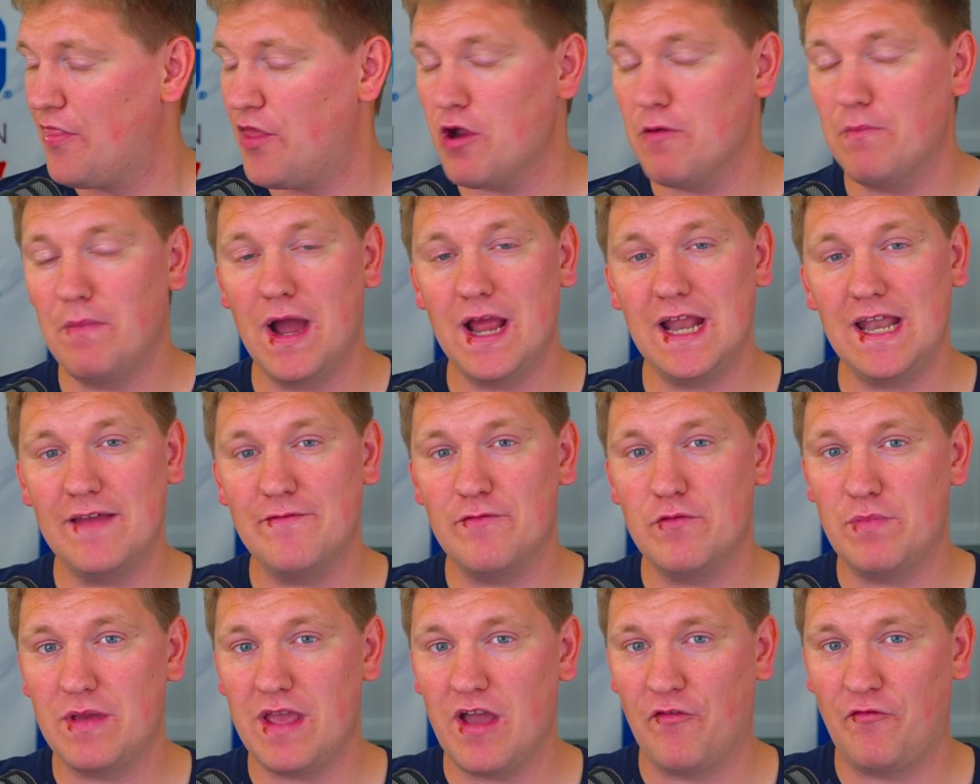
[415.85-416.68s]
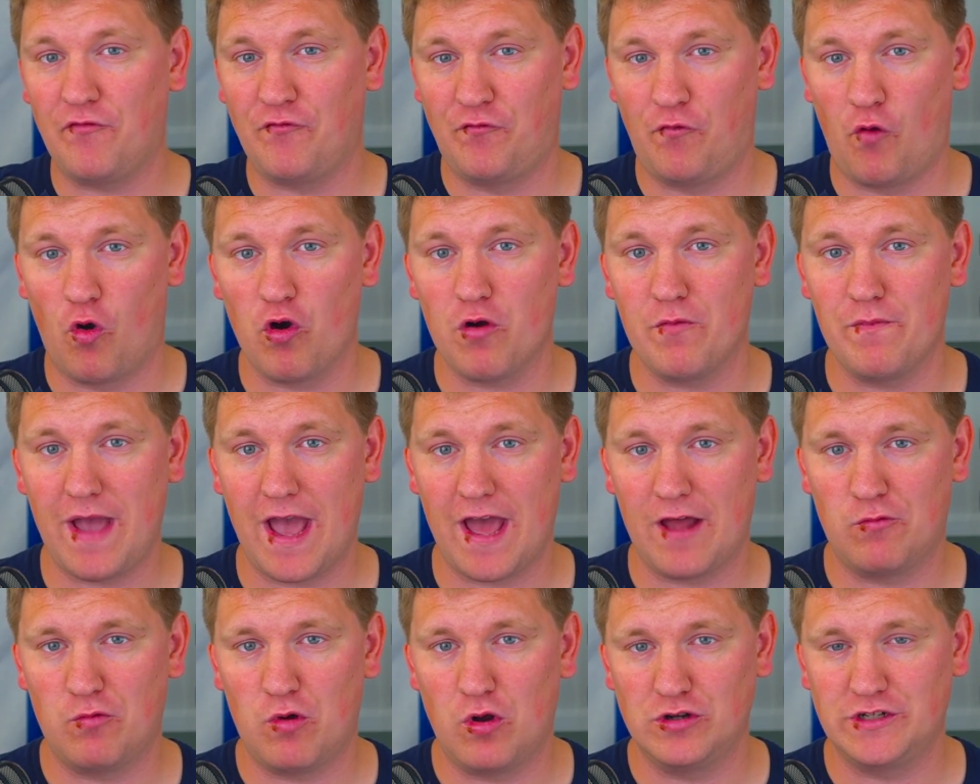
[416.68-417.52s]
There might even be a four
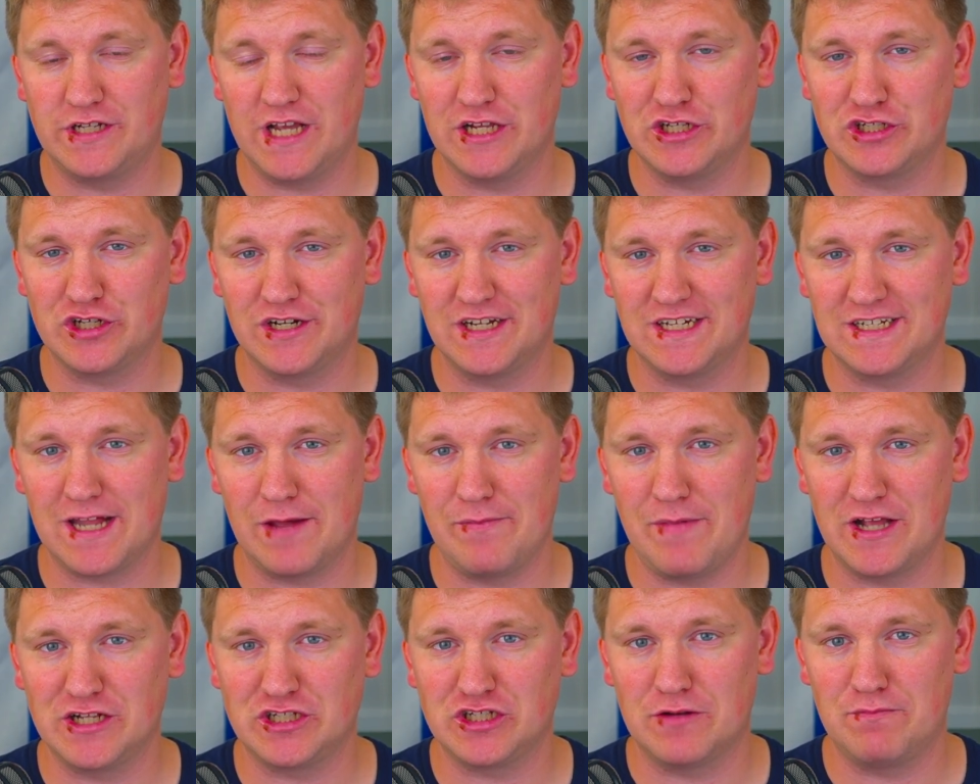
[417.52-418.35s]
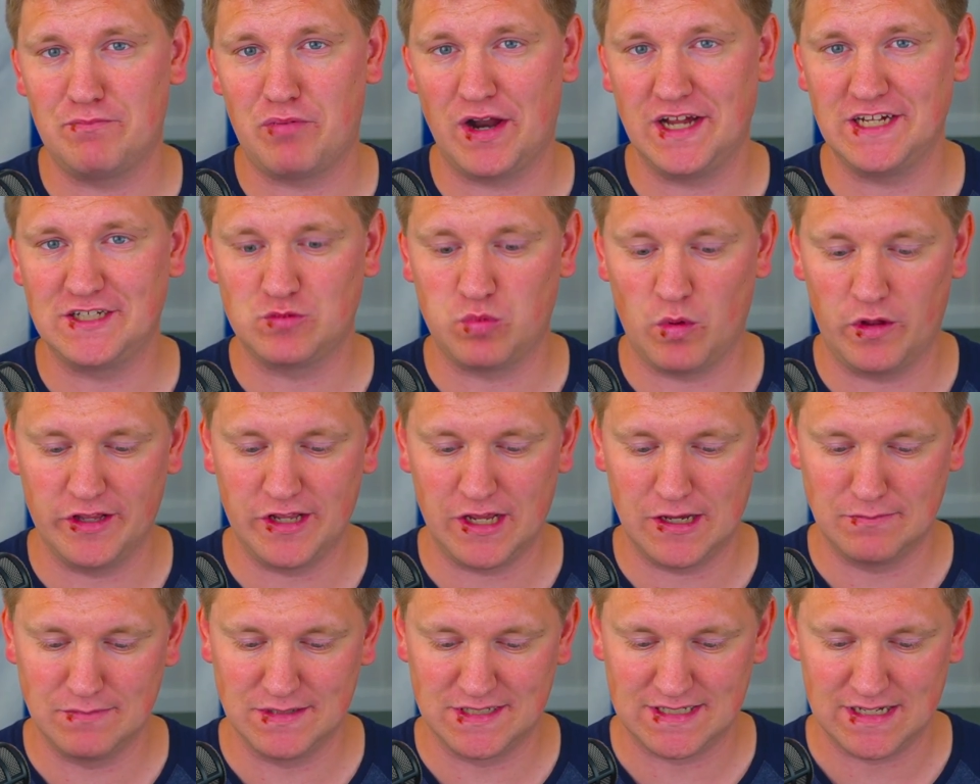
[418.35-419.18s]
man rotation. As I mentioned, Bryce
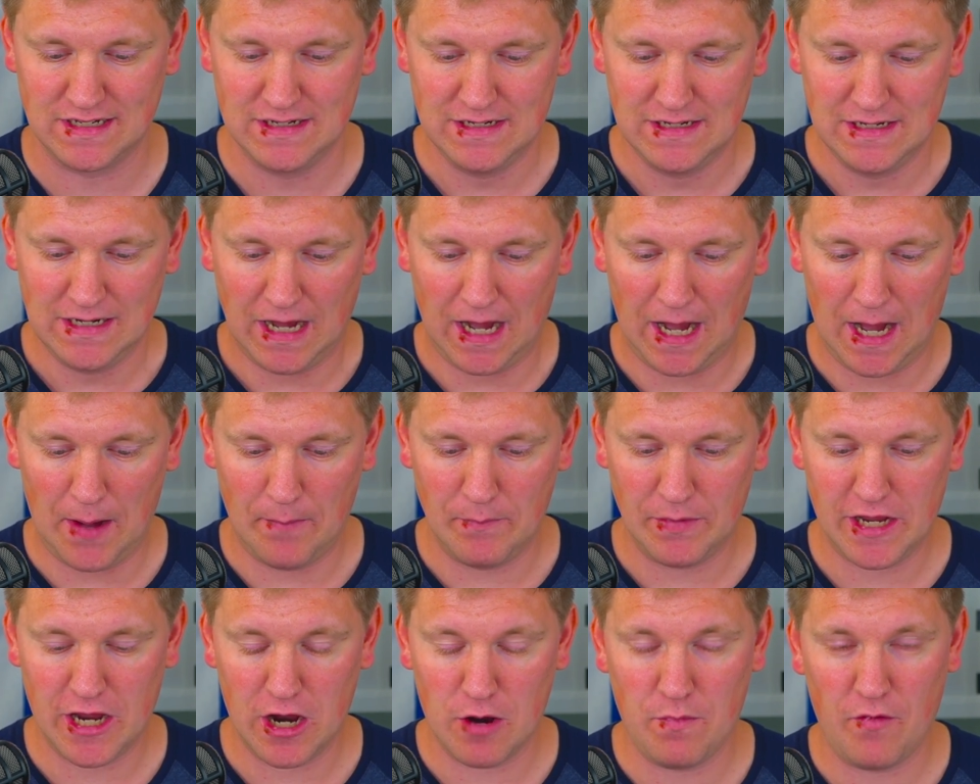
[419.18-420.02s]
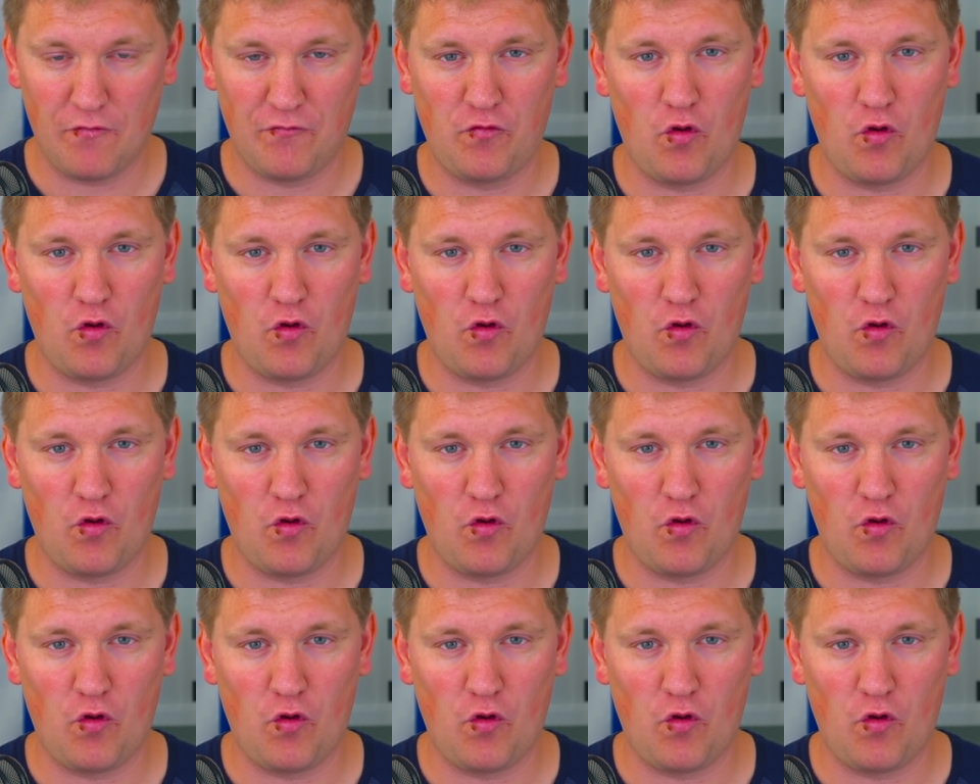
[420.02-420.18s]
Williams um, here